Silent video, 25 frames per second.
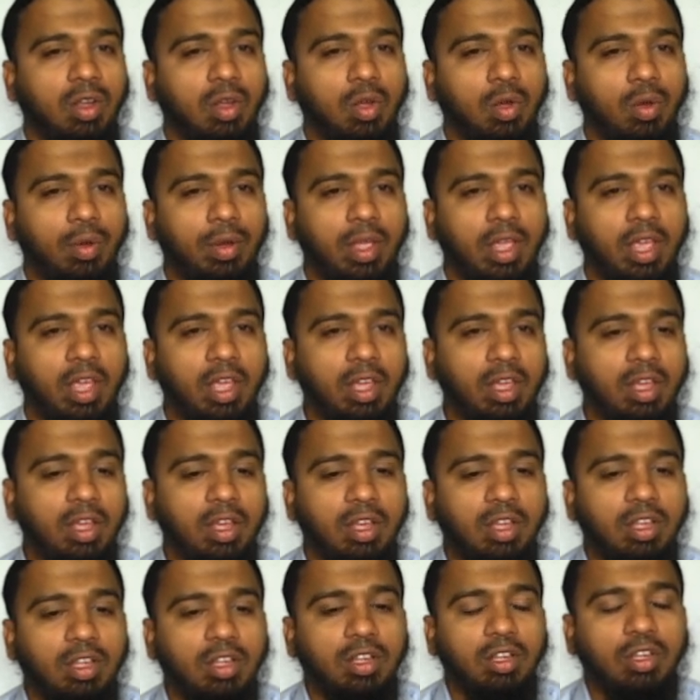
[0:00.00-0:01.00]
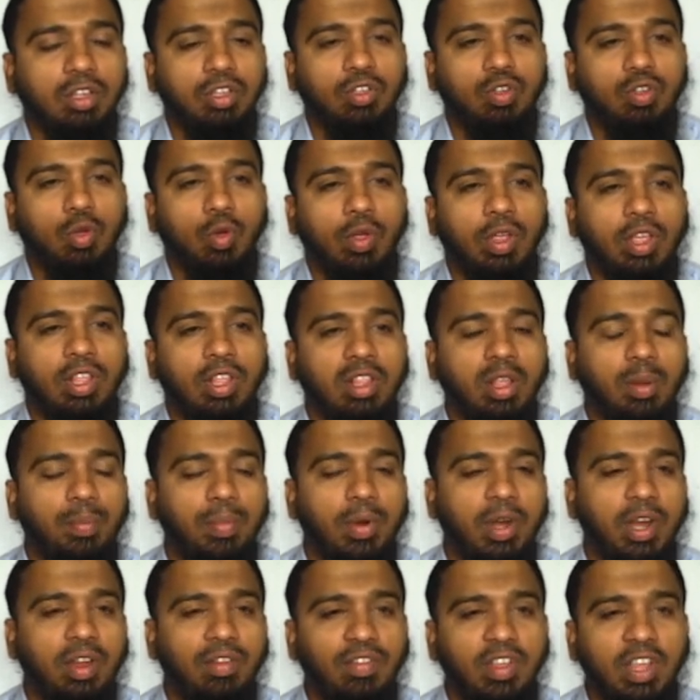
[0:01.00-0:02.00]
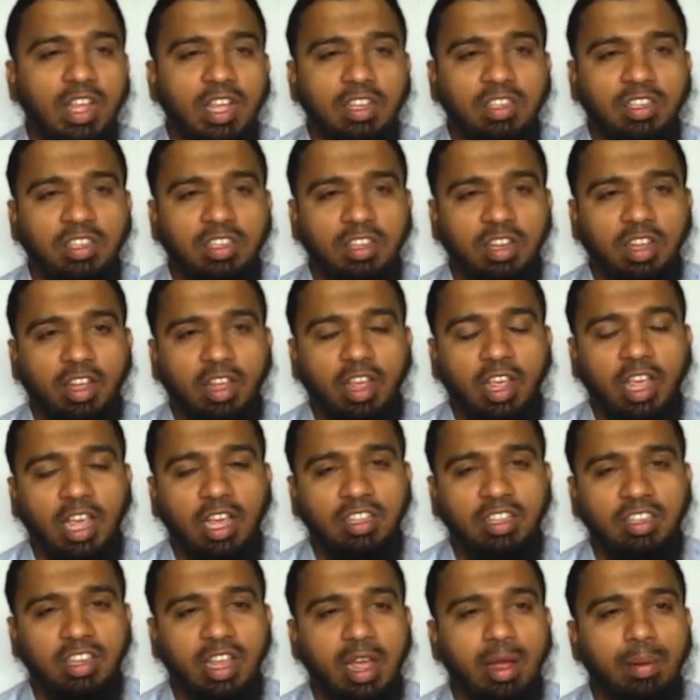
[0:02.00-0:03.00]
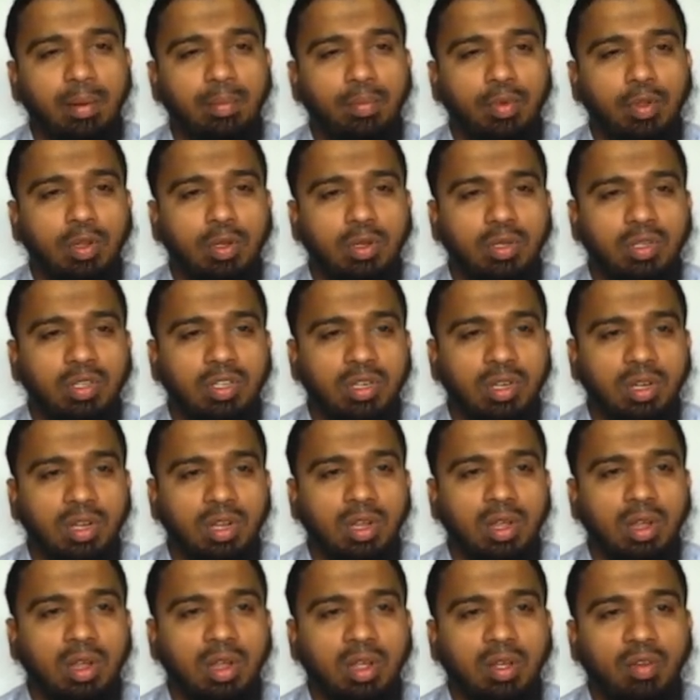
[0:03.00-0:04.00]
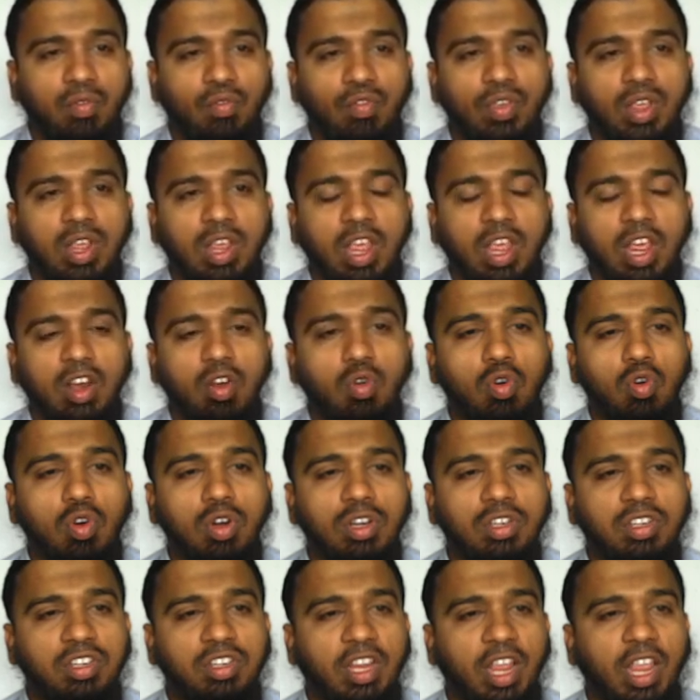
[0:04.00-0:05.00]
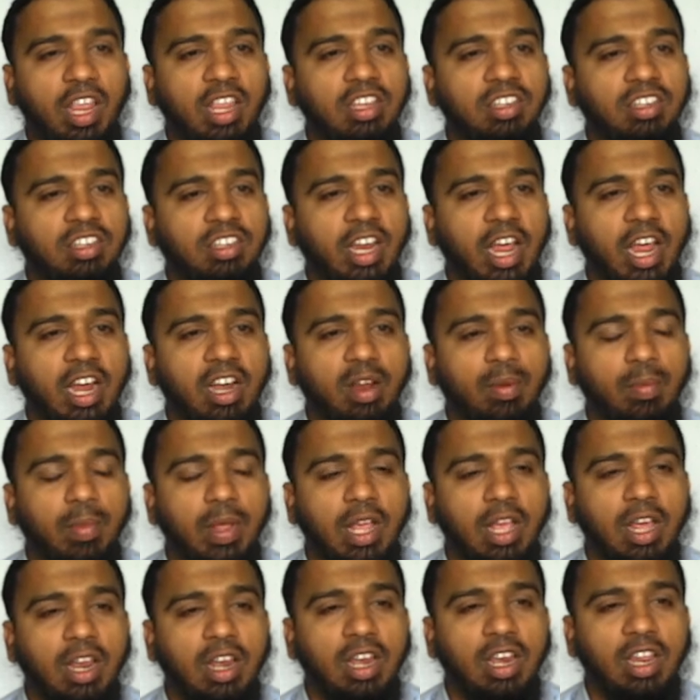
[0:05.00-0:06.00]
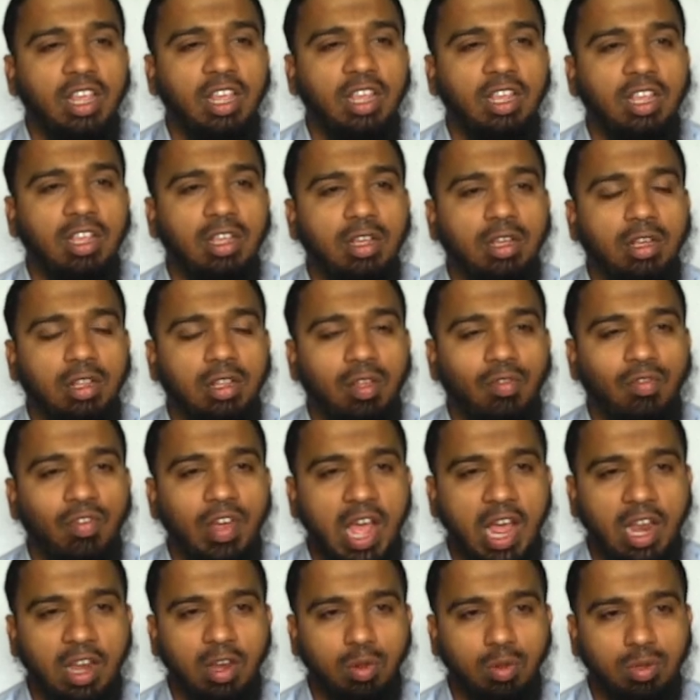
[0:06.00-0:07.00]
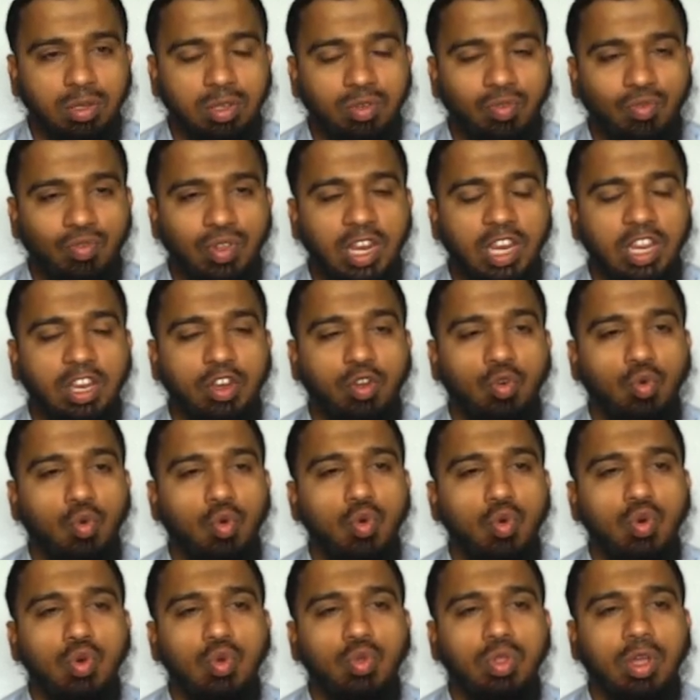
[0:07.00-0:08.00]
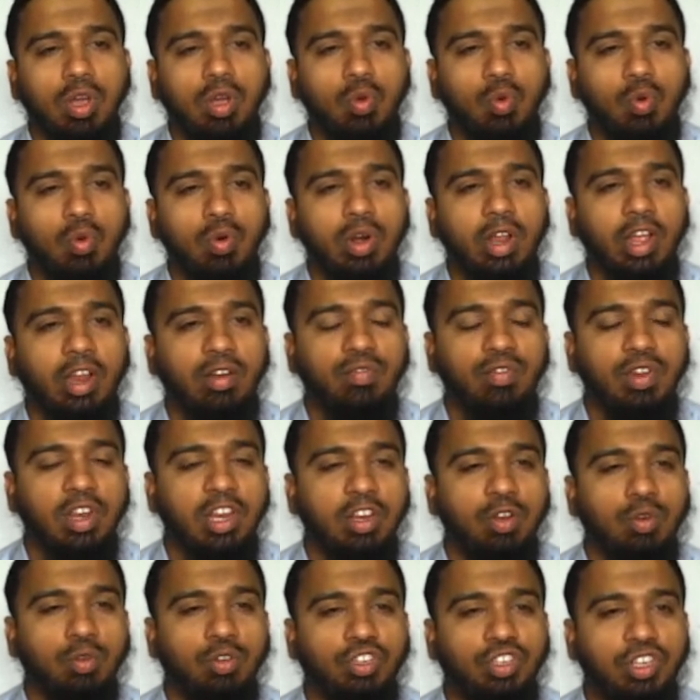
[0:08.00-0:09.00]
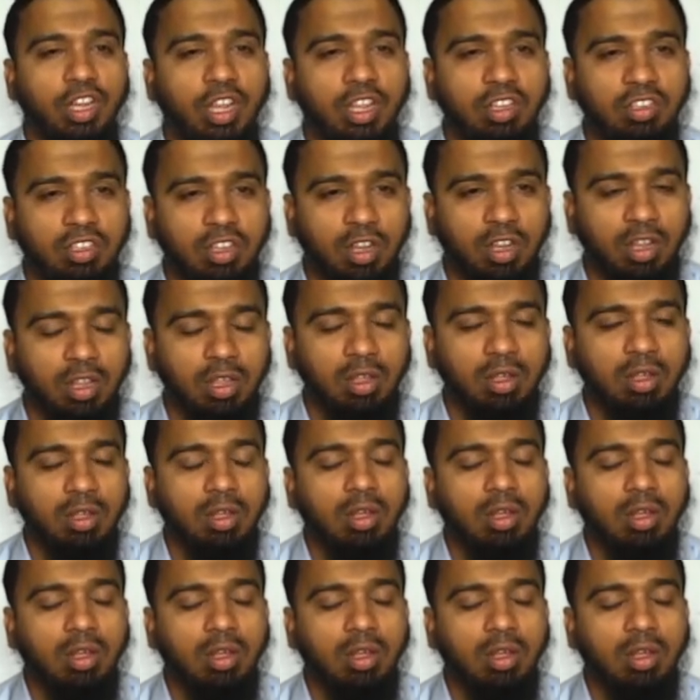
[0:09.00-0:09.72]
Okay, so in the previous examples we cannot change dynamically the values, we need to go to the code and we need to change the